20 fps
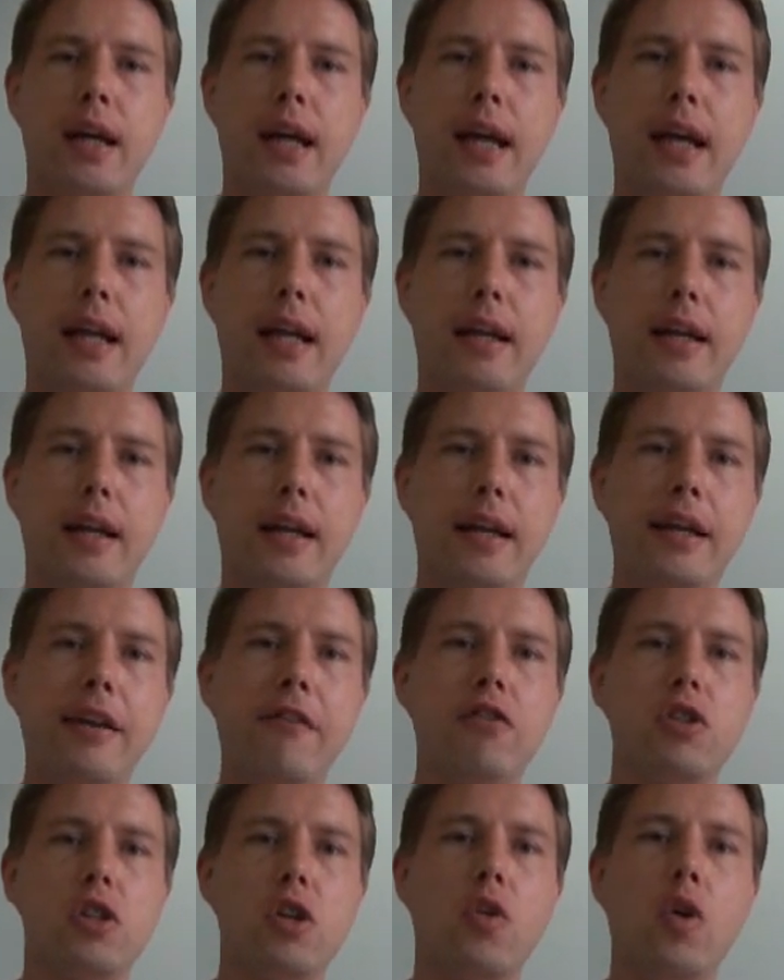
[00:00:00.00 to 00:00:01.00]
and
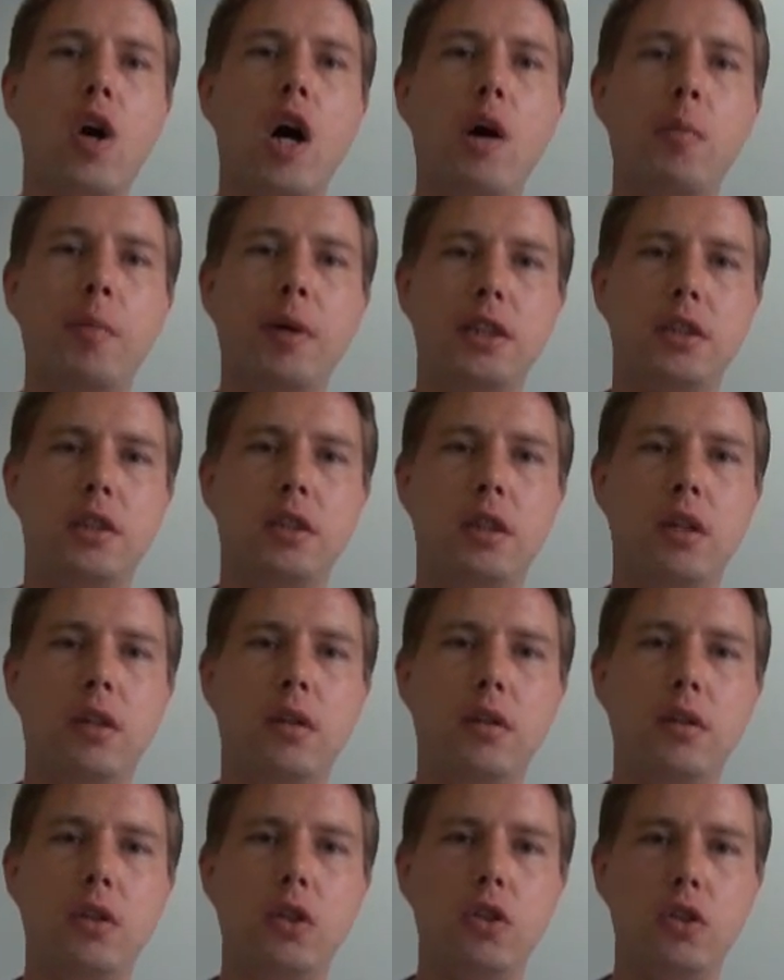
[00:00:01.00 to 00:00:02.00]
if so, how much
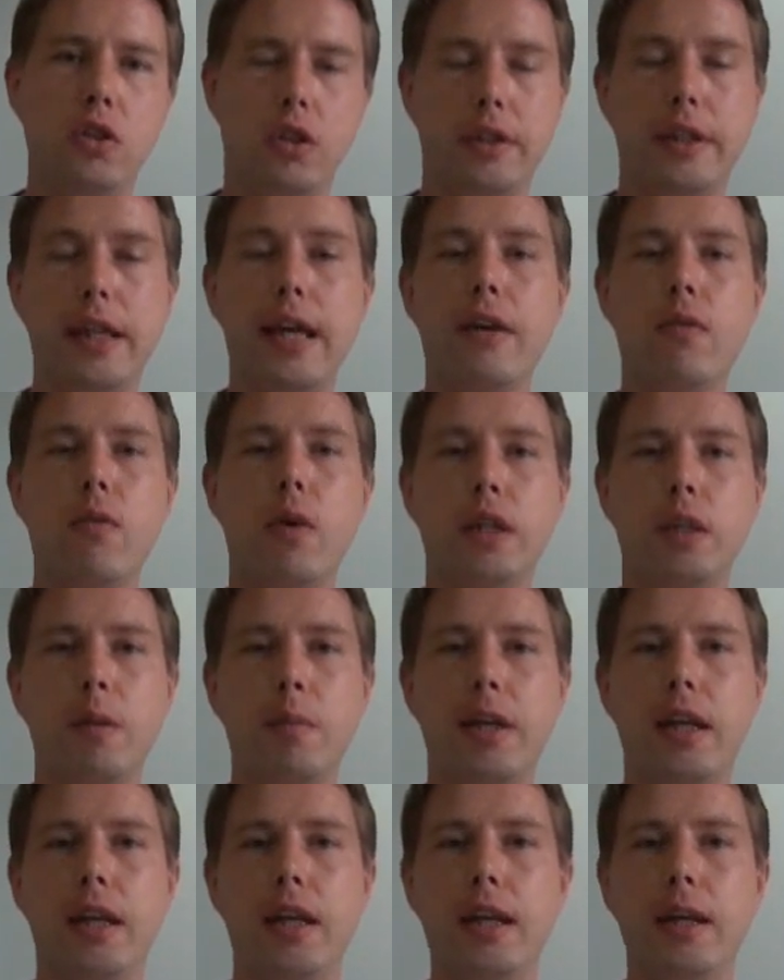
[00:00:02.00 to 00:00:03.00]
you should take
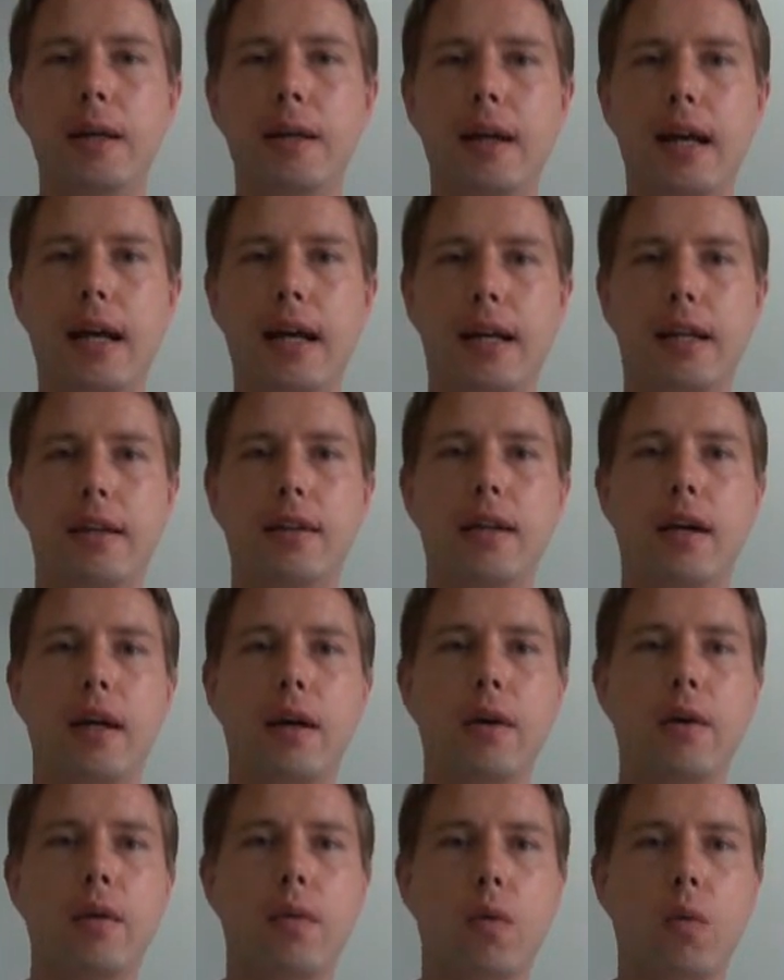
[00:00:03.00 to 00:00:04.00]
vitamin D and
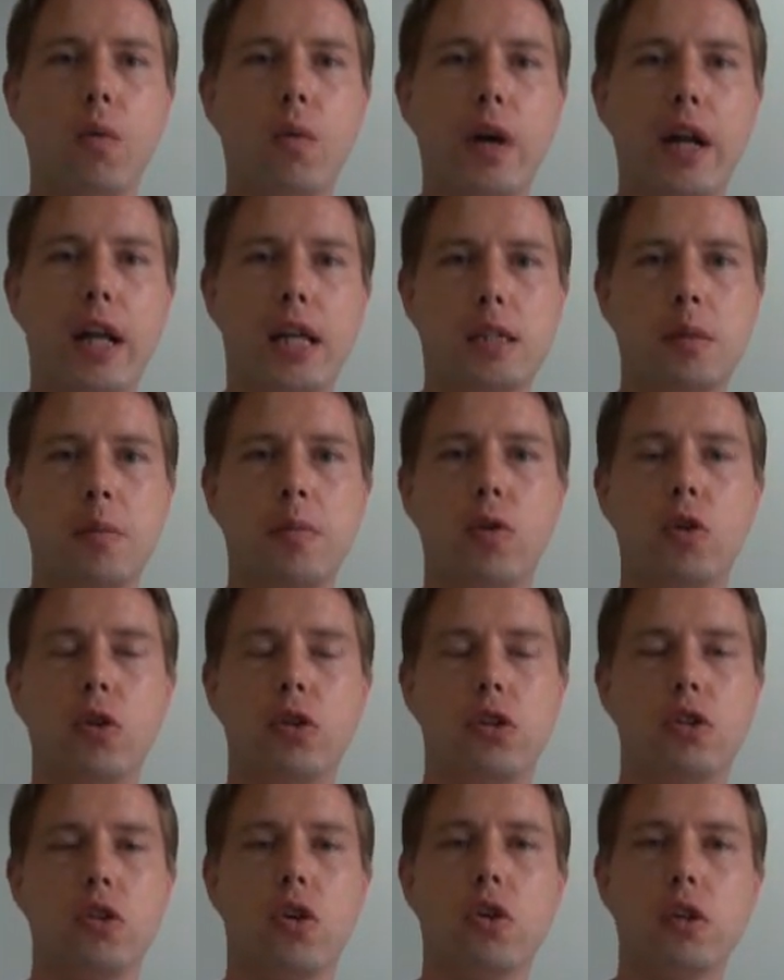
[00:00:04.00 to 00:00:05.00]
what are some
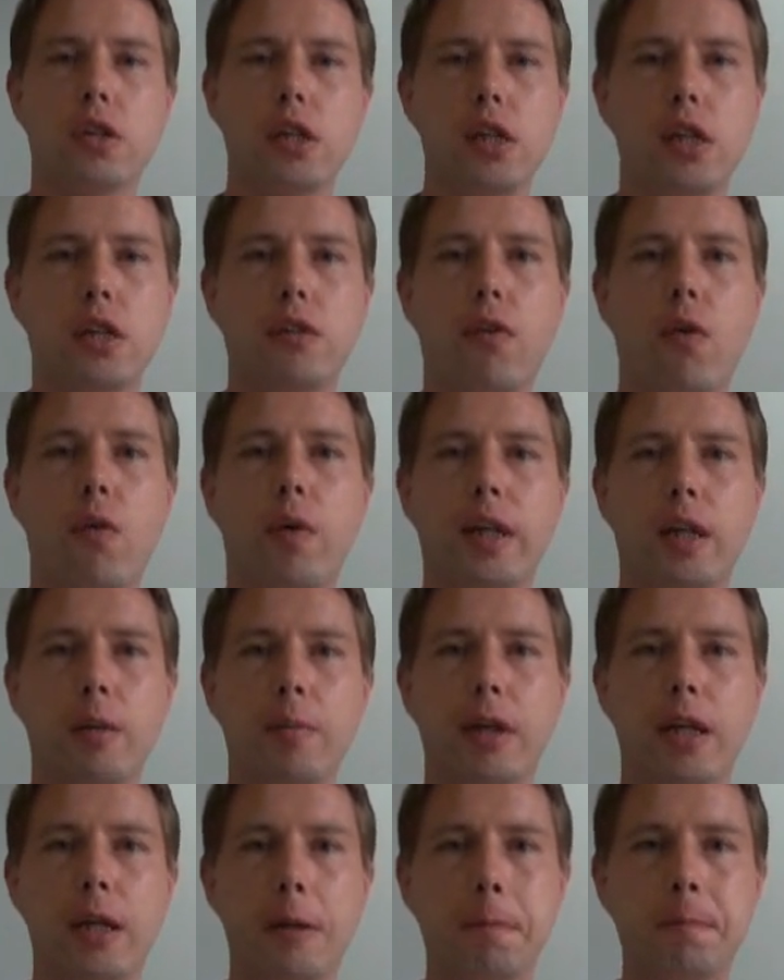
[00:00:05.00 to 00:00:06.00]
good sources for
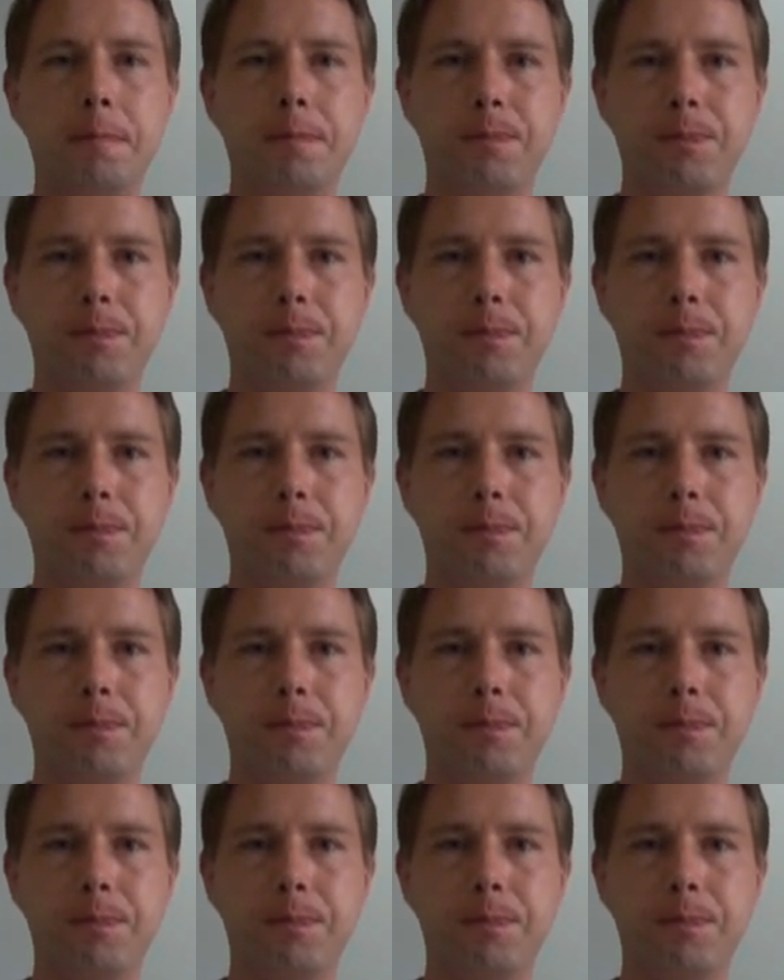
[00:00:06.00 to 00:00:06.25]
vitamin D.